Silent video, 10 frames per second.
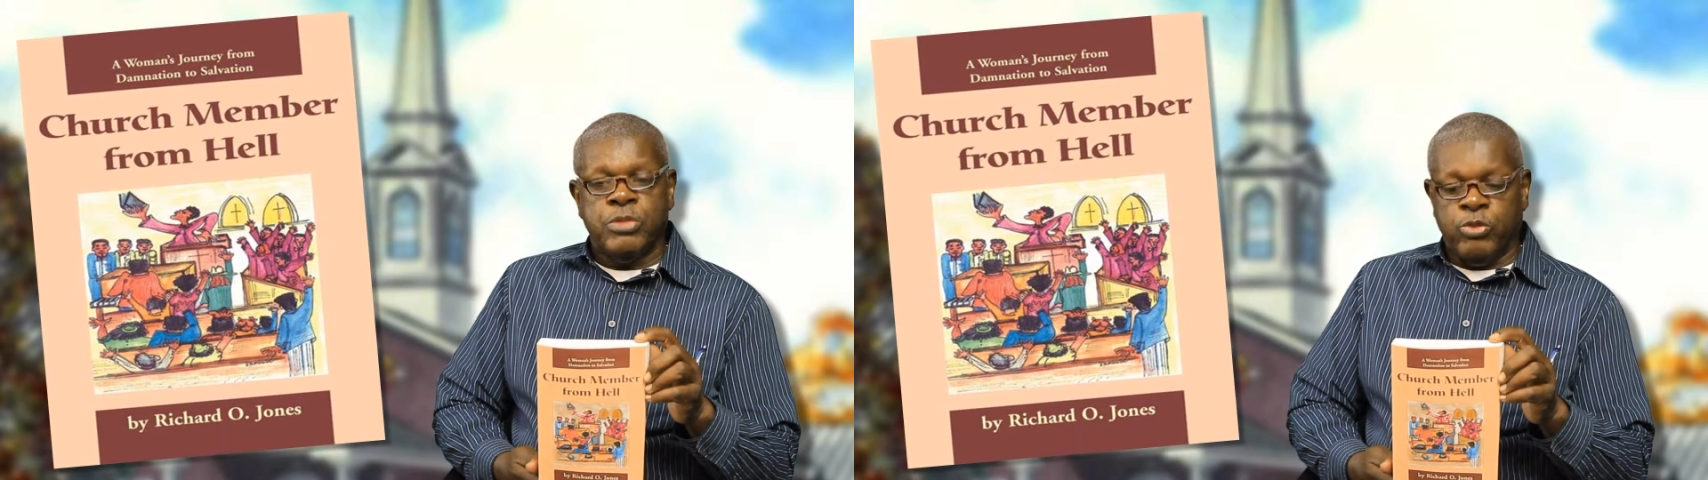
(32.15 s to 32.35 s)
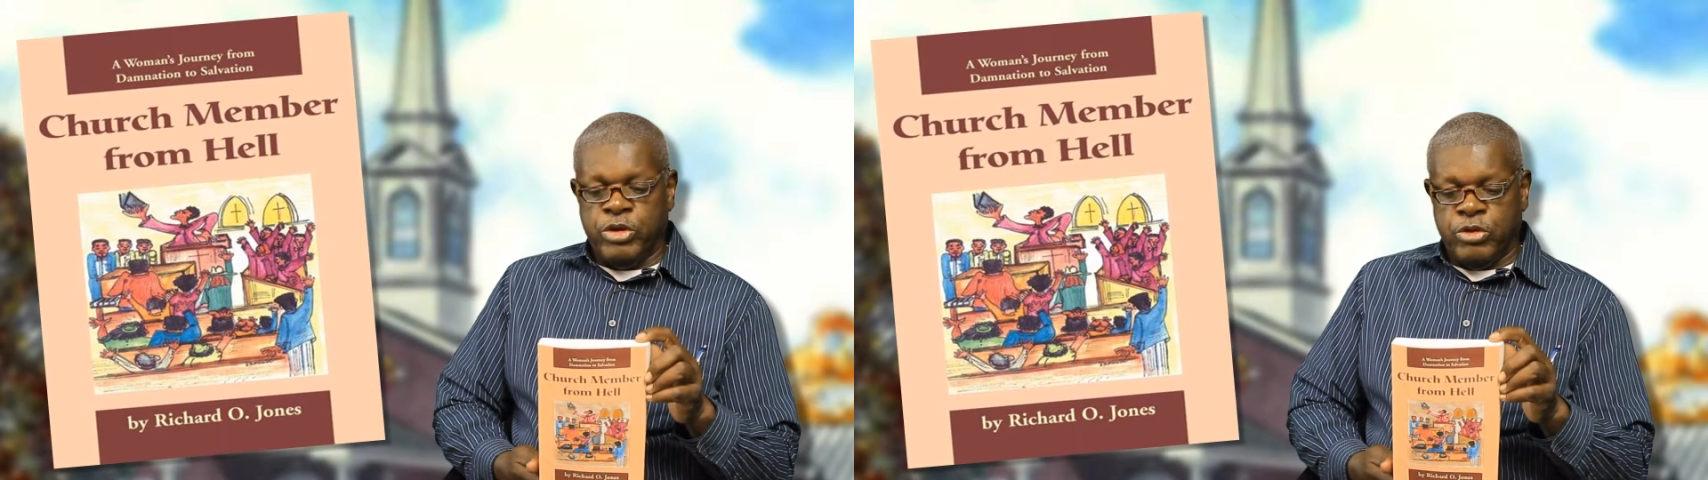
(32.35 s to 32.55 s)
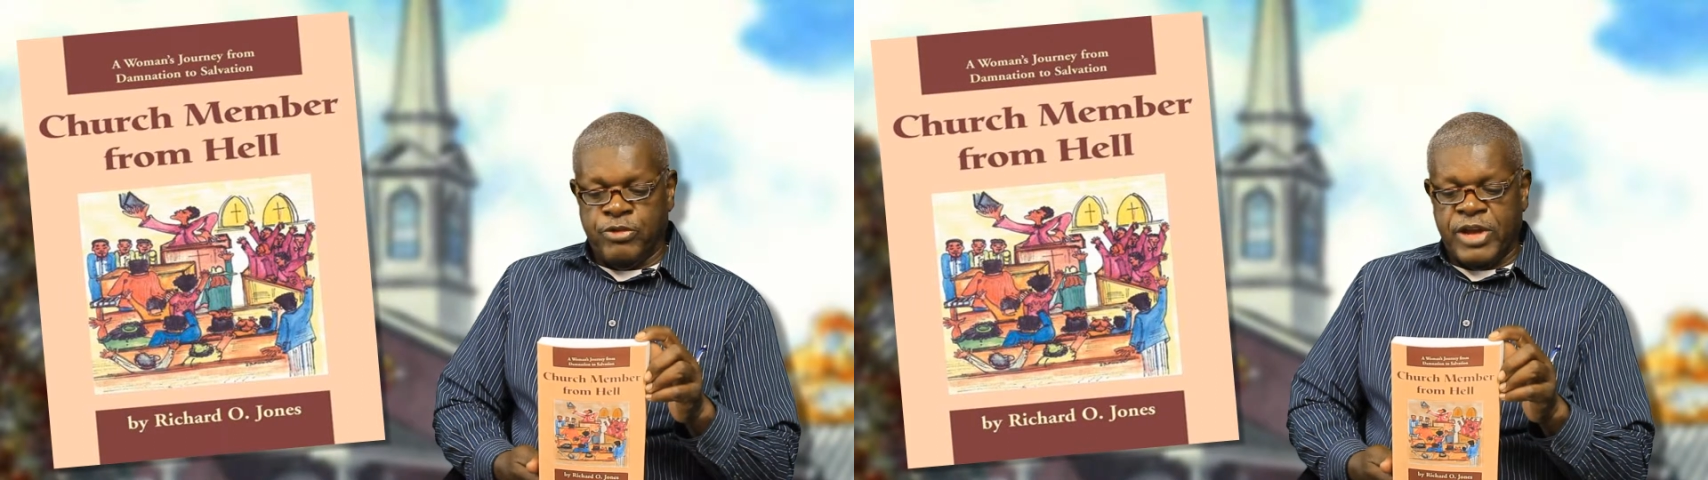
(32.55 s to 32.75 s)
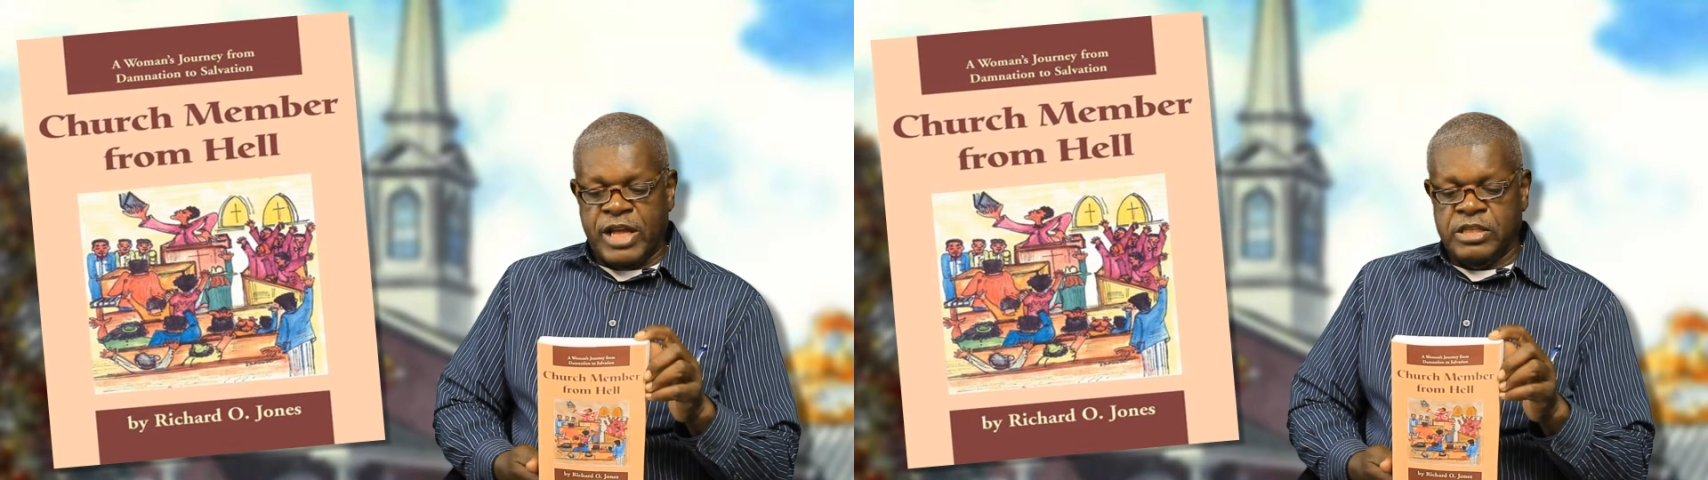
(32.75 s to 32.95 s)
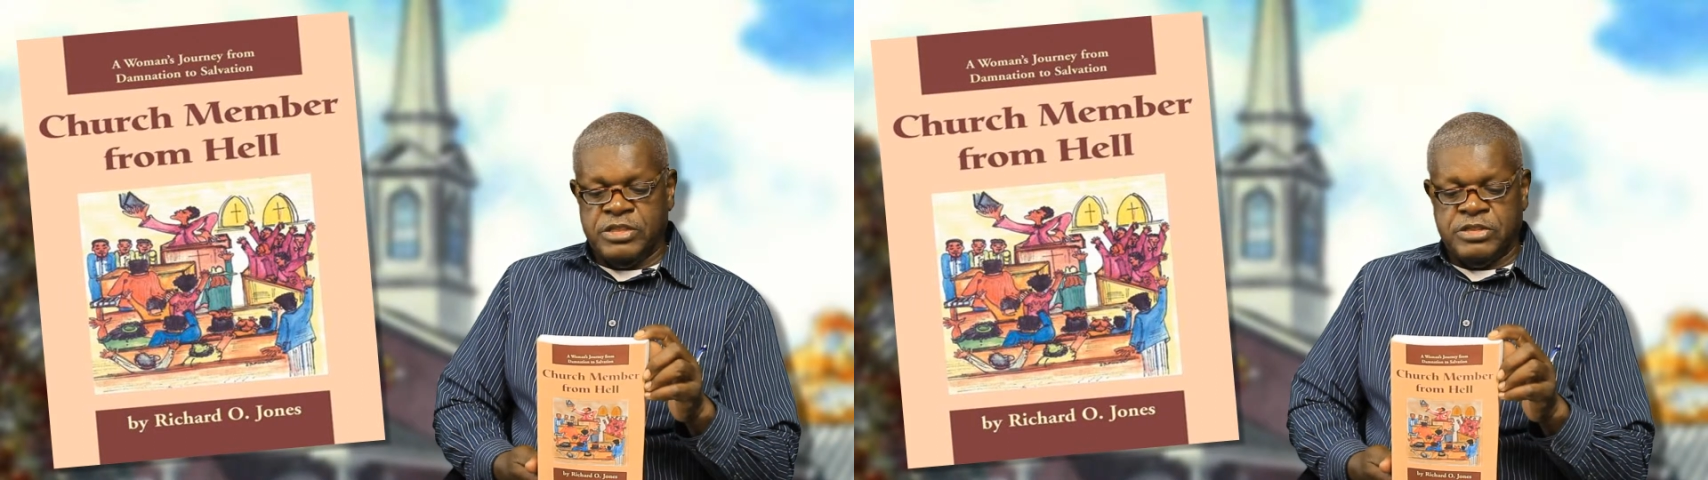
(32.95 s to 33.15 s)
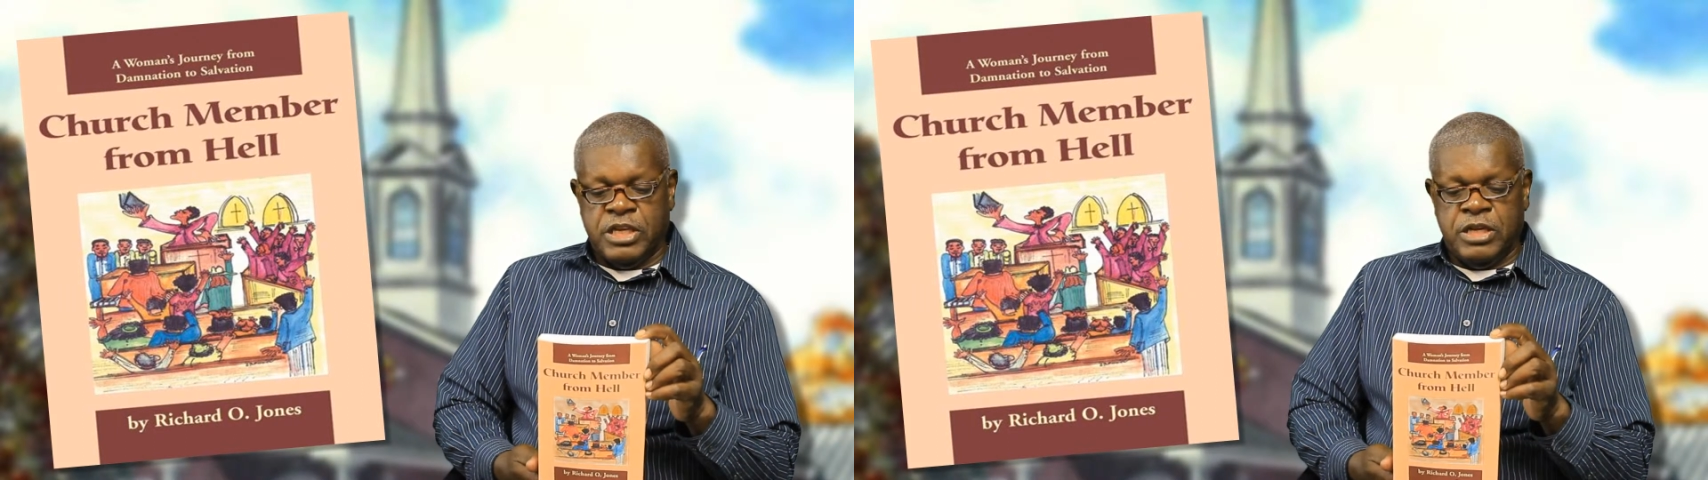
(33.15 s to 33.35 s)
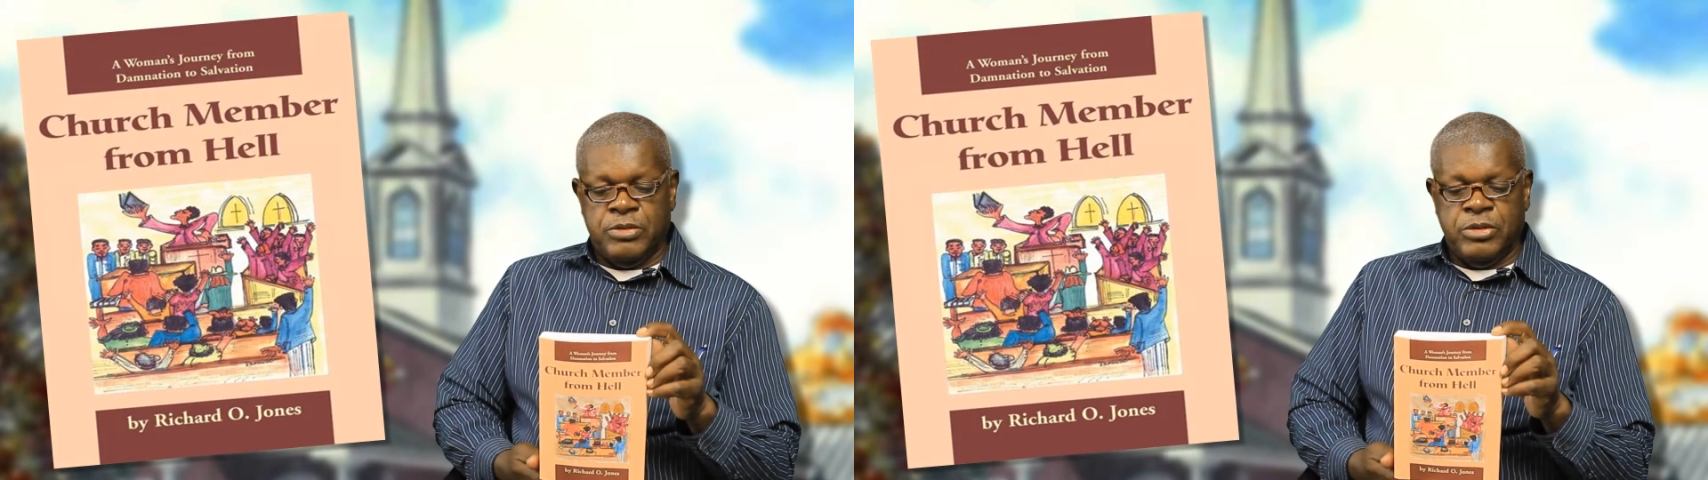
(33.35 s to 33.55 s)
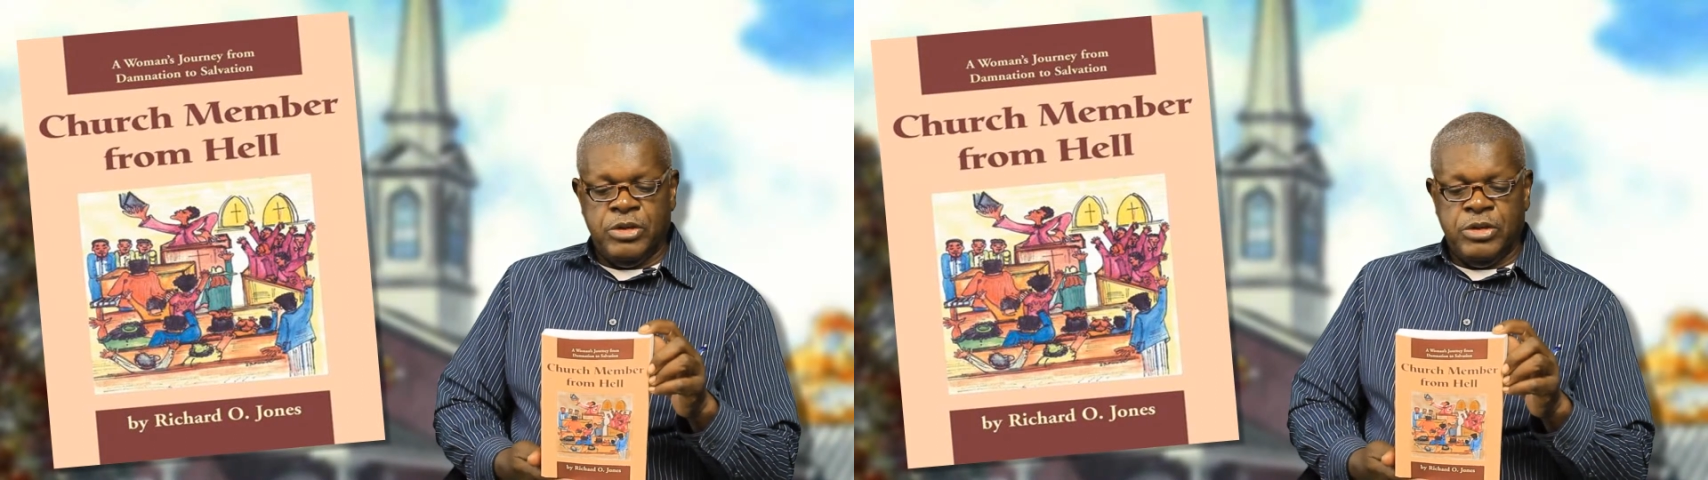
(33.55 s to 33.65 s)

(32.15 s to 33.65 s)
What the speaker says: Moreno Valley, said,